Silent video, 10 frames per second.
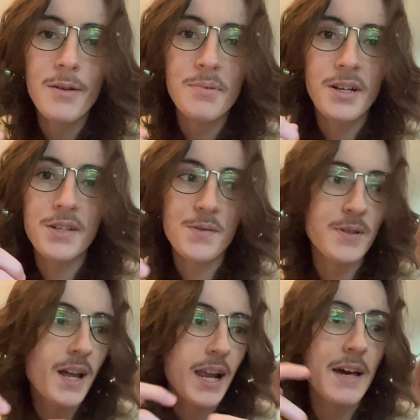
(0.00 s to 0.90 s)
because
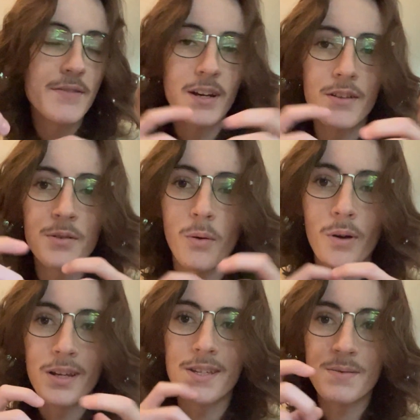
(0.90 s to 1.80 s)
we're not having other
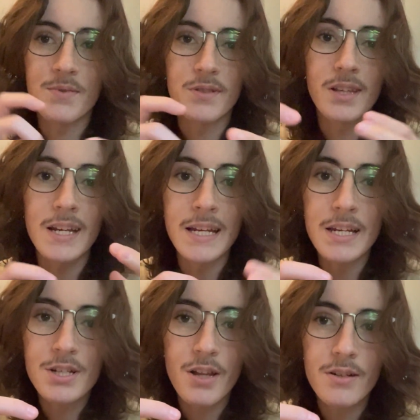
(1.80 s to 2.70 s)
organisms really eat
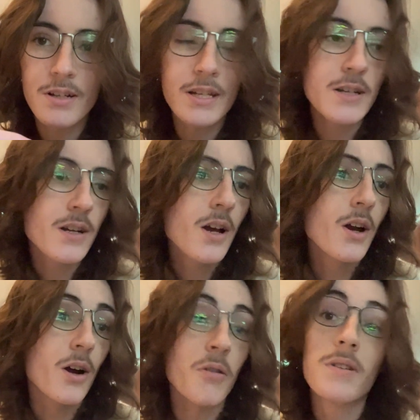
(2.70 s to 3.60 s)
each other in here,
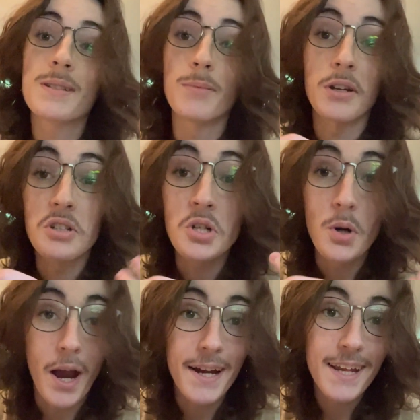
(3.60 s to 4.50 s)
or at least I'm not
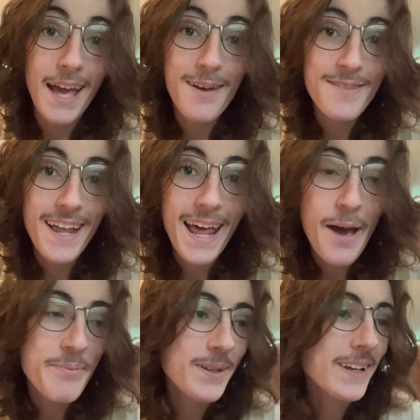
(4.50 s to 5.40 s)
trying to have that
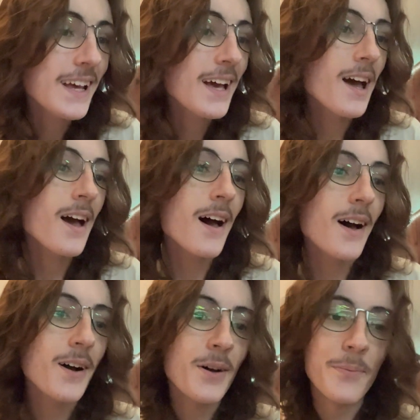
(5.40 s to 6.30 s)
happen.
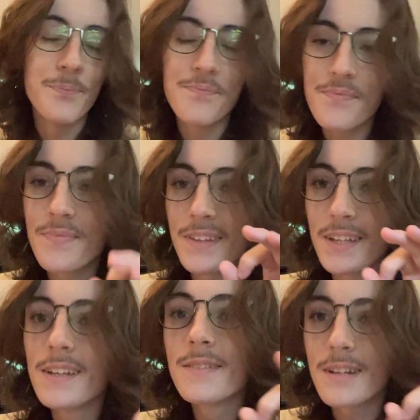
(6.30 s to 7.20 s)

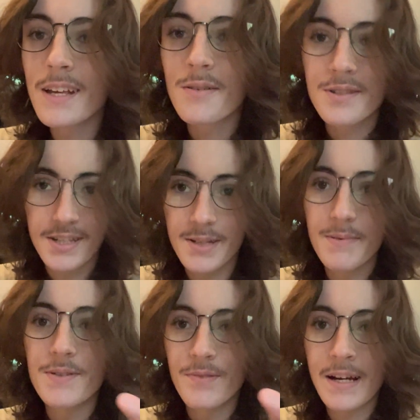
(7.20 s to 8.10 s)
The ecosystem
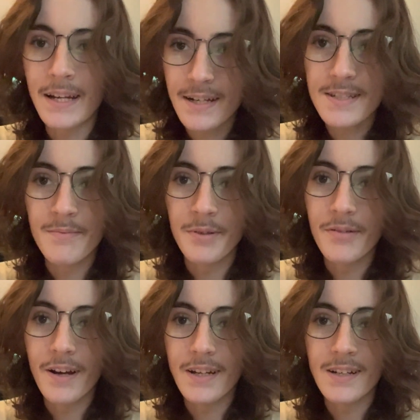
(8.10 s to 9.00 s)
is right next to me
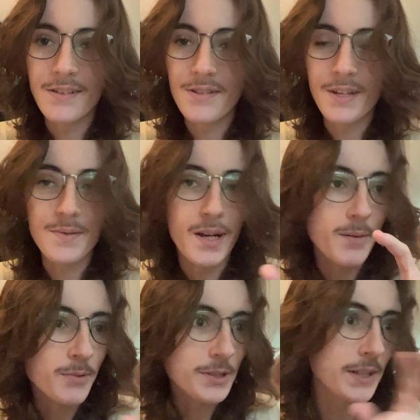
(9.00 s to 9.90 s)
right here, so that's why
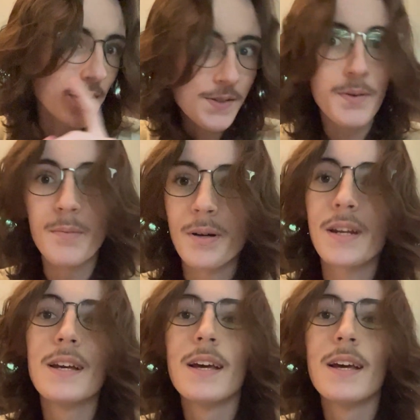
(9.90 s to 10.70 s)
I'm looking this way, but